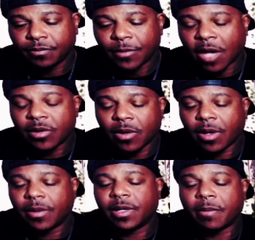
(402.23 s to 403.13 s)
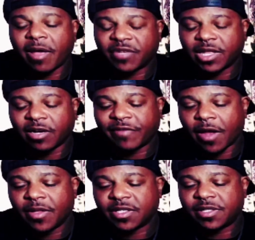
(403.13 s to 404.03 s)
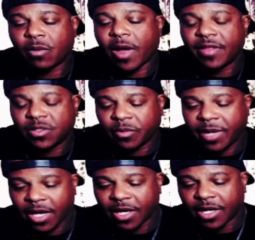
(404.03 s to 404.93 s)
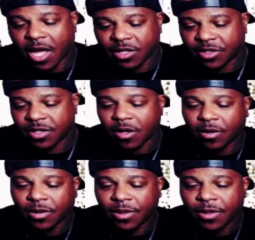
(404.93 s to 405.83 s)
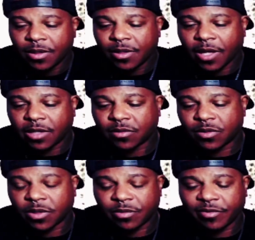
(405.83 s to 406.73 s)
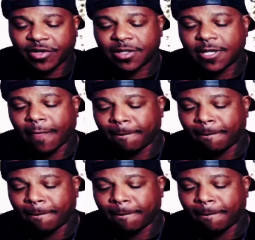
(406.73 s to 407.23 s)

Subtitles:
I don't know. I'm going to have to clarify on this and see why this would be a conscious goal. Ace of Swords in reverse.